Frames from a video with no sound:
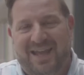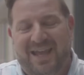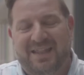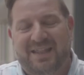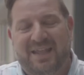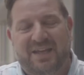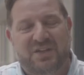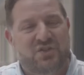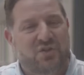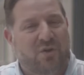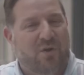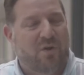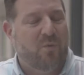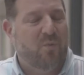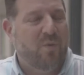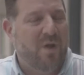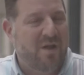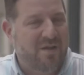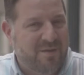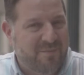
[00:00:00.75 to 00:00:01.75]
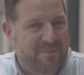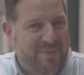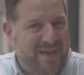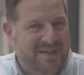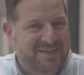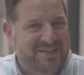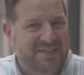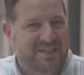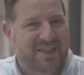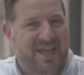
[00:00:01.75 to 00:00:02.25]
Hey, Lakeshore, welcome
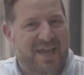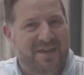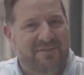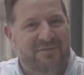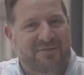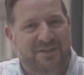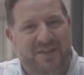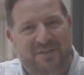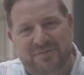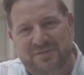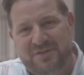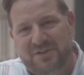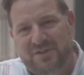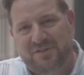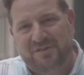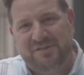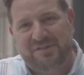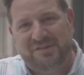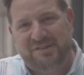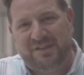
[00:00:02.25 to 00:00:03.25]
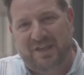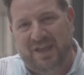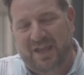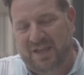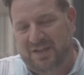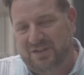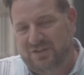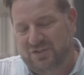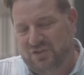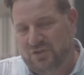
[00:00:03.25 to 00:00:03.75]
back to Life Lifters,
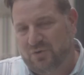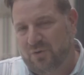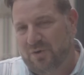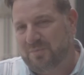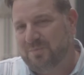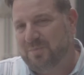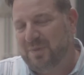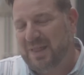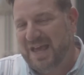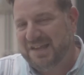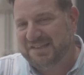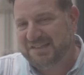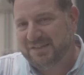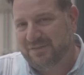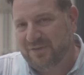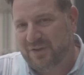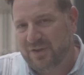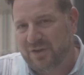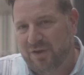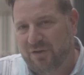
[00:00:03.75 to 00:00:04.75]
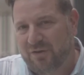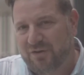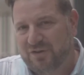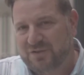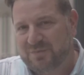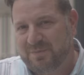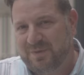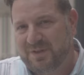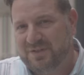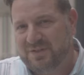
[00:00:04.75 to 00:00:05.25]
a short blast of
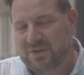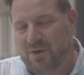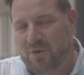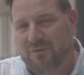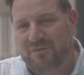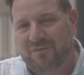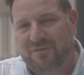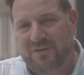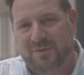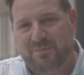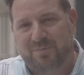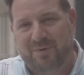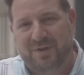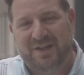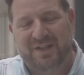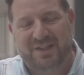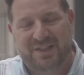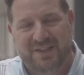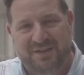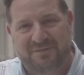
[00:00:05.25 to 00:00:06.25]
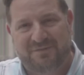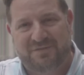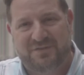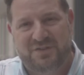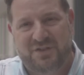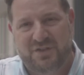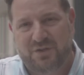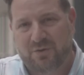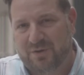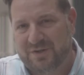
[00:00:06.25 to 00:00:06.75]
encouragement to hopefully bring a lift
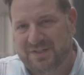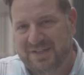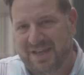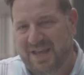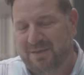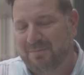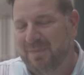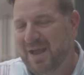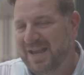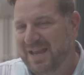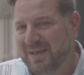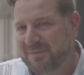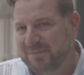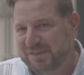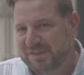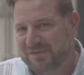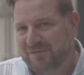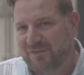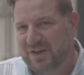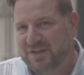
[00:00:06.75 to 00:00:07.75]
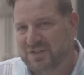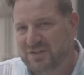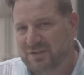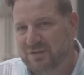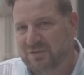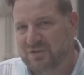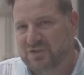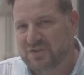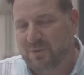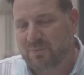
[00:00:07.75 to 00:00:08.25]
to your day. My name is Frank De
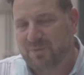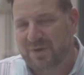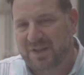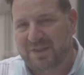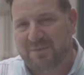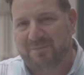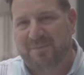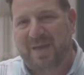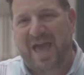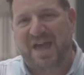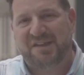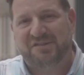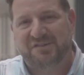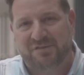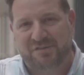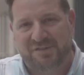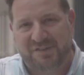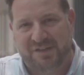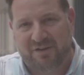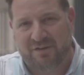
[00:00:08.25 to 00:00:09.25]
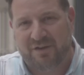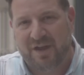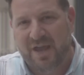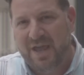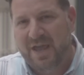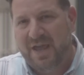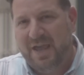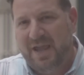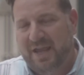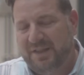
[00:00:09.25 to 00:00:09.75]
Luccio. I'm one of the pastors here.
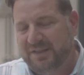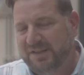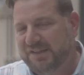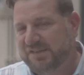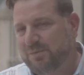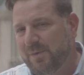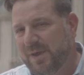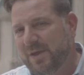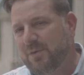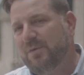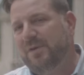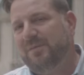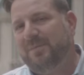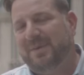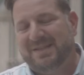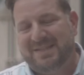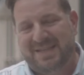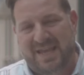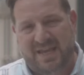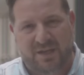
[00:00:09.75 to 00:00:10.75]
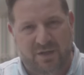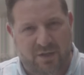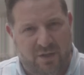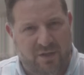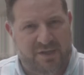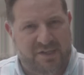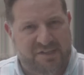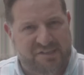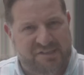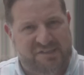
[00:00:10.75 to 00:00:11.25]
And this week we've been taking a
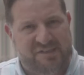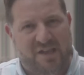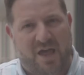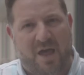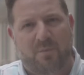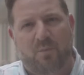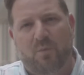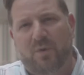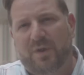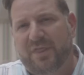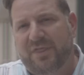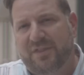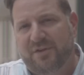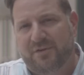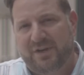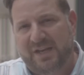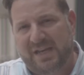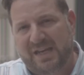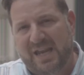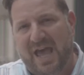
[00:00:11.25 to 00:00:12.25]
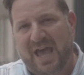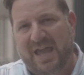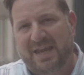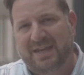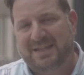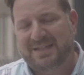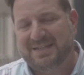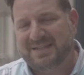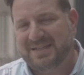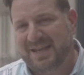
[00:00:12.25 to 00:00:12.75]
look at Psalm
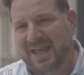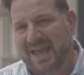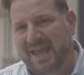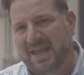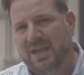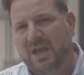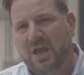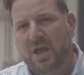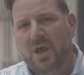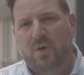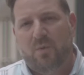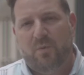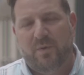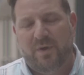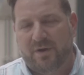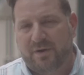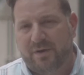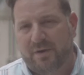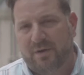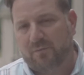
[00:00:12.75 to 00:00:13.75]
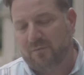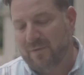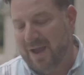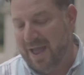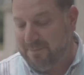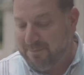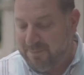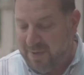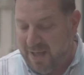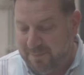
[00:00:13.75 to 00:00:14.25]
139. And today we are going to
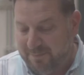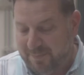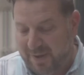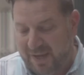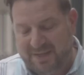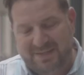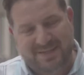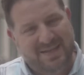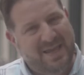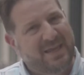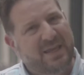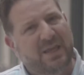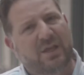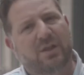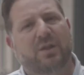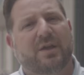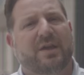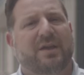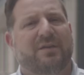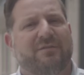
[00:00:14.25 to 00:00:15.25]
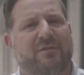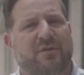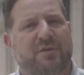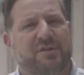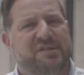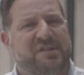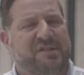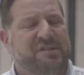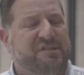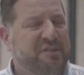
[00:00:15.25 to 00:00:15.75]
wrap up by taking a look at
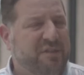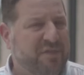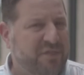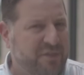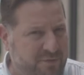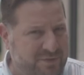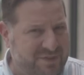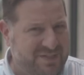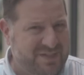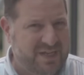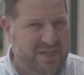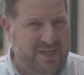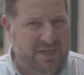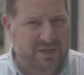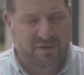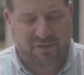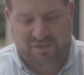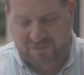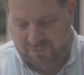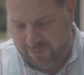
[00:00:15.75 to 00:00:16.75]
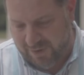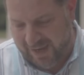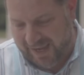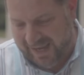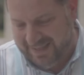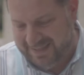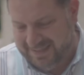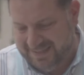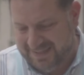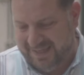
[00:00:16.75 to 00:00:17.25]
verses 13 through
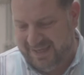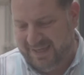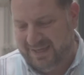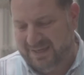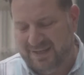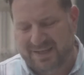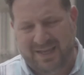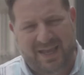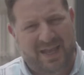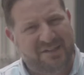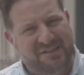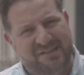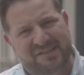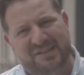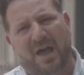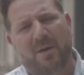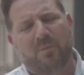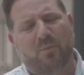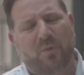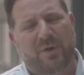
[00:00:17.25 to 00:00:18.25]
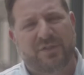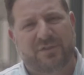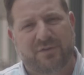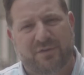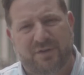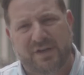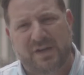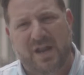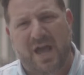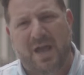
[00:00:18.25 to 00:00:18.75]
18. Again, Psalm
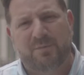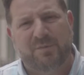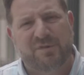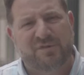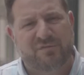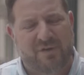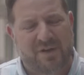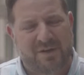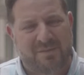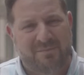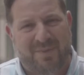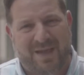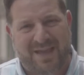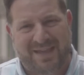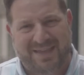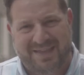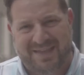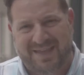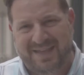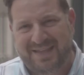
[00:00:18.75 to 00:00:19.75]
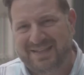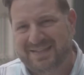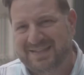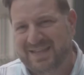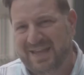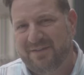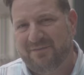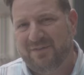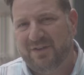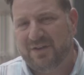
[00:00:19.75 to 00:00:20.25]
139 was written by King
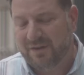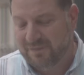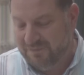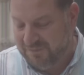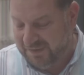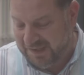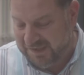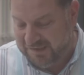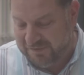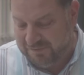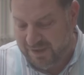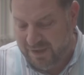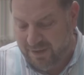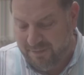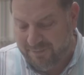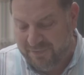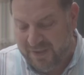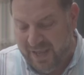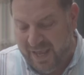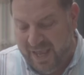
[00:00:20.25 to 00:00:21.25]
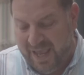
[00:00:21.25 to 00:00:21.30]
David of Israel.